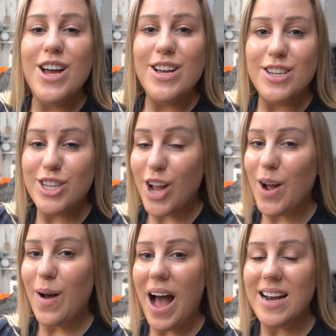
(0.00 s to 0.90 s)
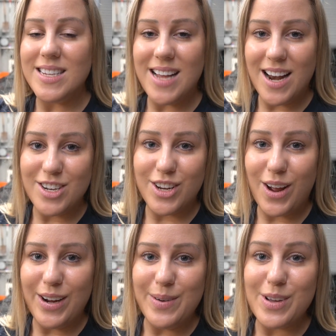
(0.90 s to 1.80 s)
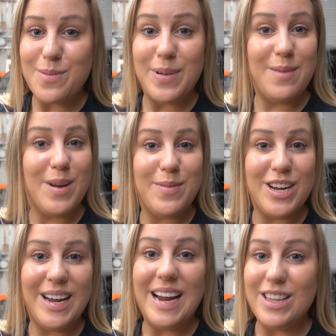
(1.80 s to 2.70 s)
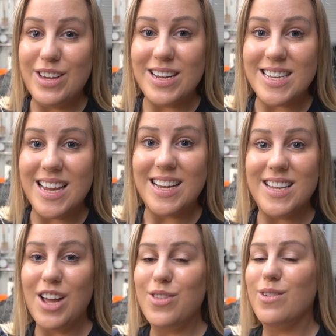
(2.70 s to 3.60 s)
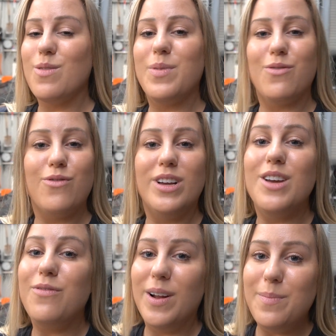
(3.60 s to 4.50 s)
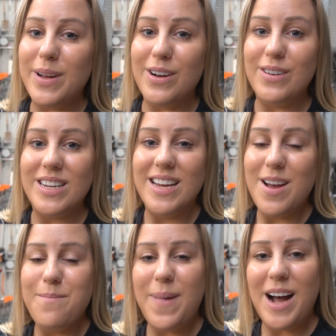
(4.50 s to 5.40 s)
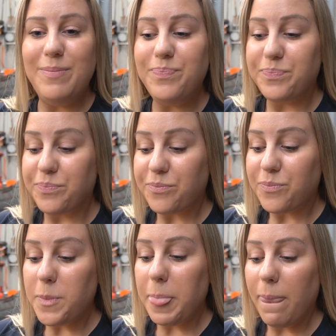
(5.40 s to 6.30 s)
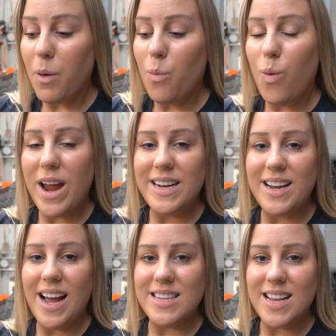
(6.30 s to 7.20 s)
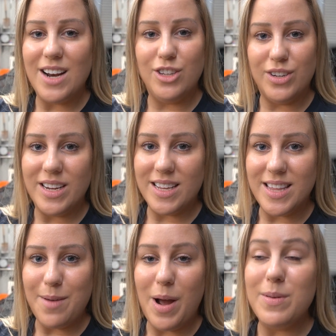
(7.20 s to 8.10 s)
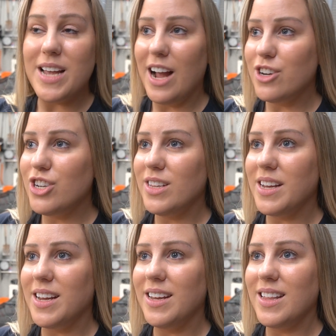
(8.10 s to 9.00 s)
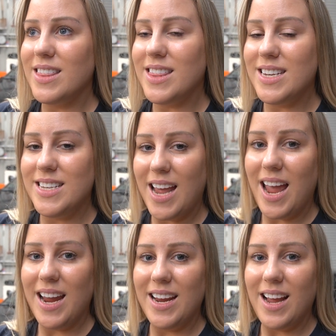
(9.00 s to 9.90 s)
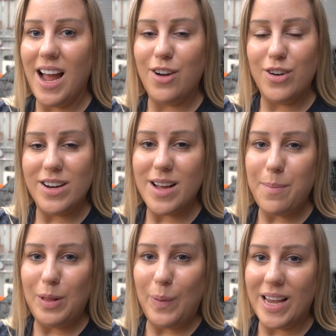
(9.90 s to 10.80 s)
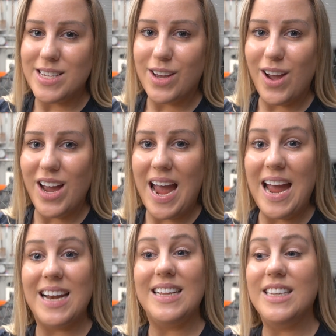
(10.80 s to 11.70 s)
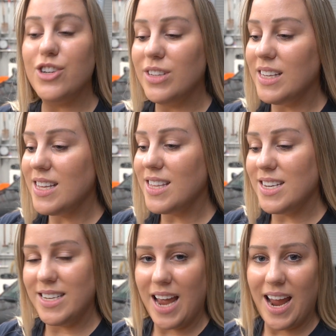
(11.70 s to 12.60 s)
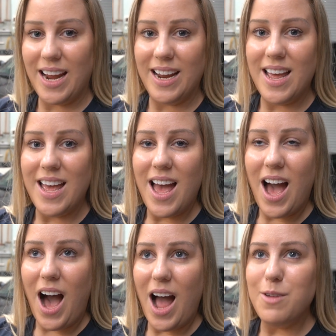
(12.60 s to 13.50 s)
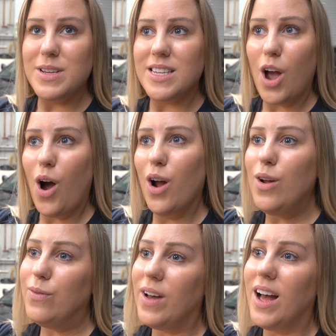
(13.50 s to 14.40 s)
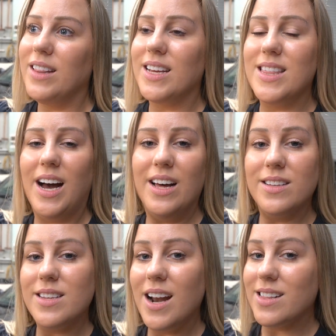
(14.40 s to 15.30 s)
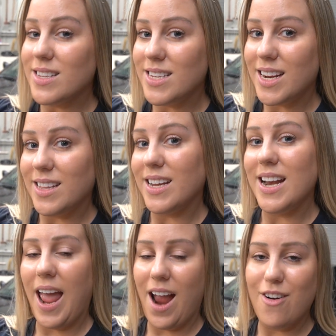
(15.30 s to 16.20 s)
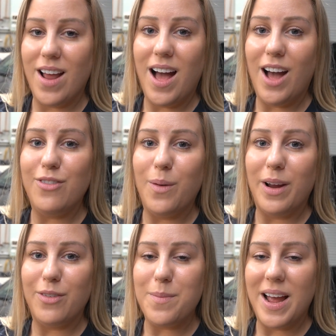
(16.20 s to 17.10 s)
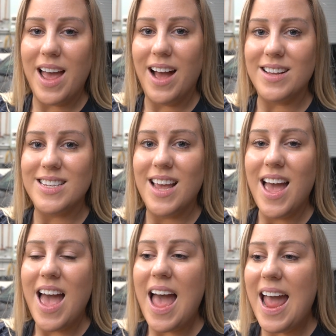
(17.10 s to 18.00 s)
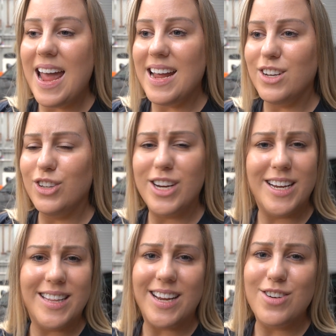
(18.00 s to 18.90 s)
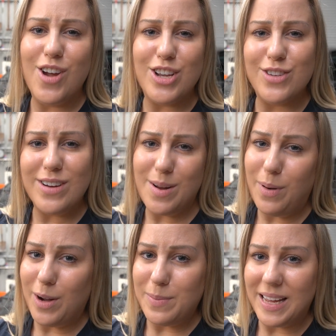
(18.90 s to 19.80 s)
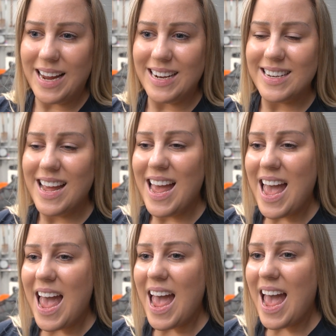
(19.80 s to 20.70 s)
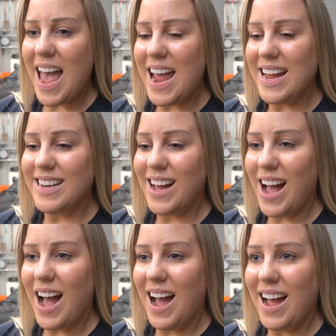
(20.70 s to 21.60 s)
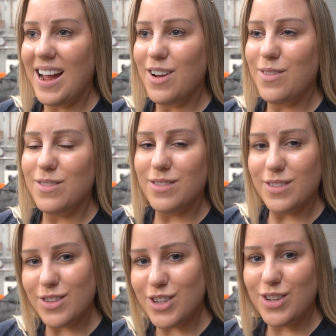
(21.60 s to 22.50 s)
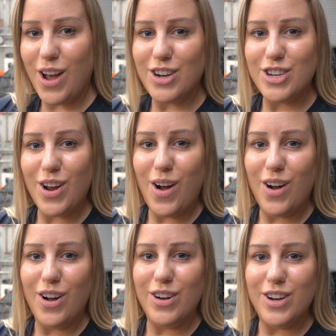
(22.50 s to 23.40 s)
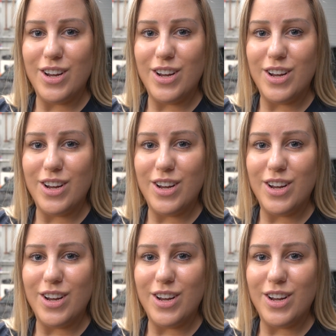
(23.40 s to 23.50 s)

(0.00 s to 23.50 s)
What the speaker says: So I decided to go with the BMW E36. I thought it would be a really fun build. But when I started looking at them, I was actually, the day, I got it a couple of weeks ago, and literally the day I was over like the other side of the city, like an hour and a half away from my house, and looking at like a nursery and a pot plant, and I searched on